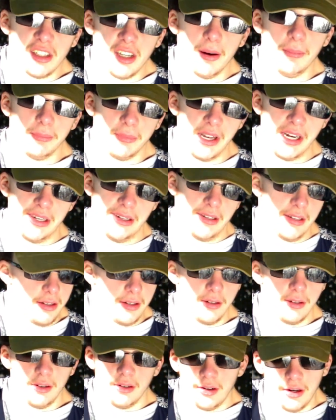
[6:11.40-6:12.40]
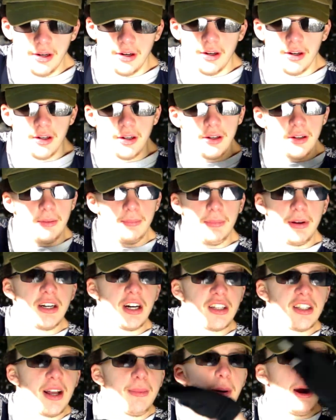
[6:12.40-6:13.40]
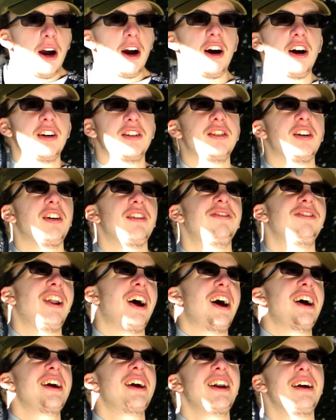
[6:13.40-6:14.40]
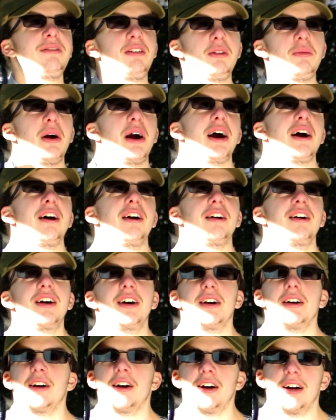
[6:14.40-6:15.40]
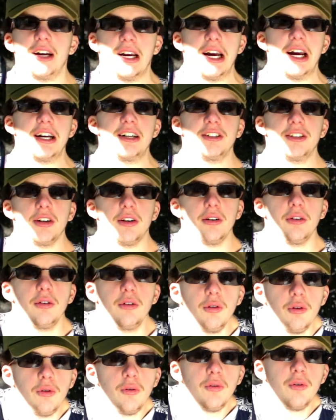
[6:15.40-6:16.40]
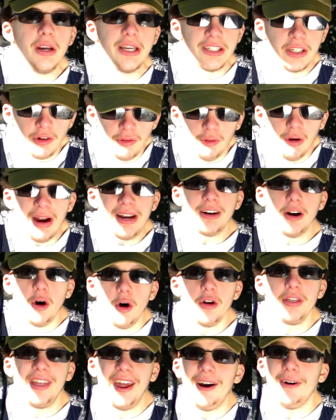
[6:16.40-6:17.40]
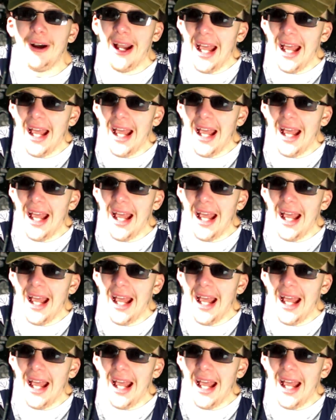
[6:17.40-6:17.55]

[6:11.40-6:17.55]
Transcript: something. Because the birds are flying everywhere. And who is right on their